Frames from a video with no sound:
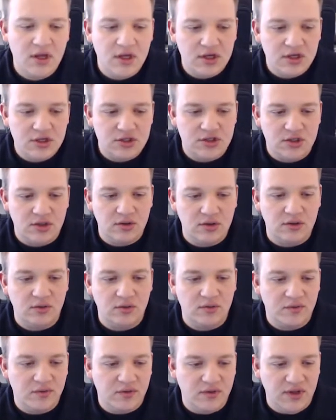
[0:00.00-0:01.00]

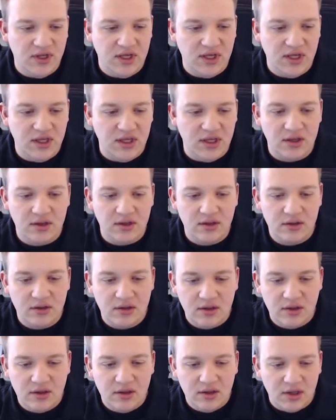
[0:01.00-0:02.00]
So the
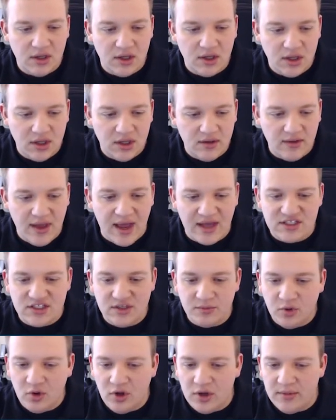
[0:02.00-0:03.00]
last
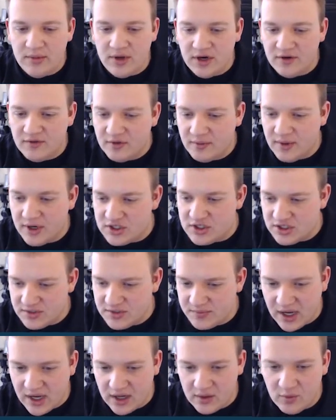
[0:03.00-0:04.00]
deployment information, this
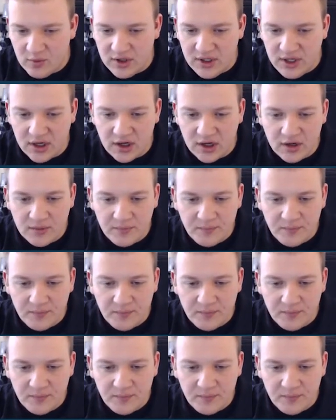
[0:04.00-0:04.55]
bottom one here.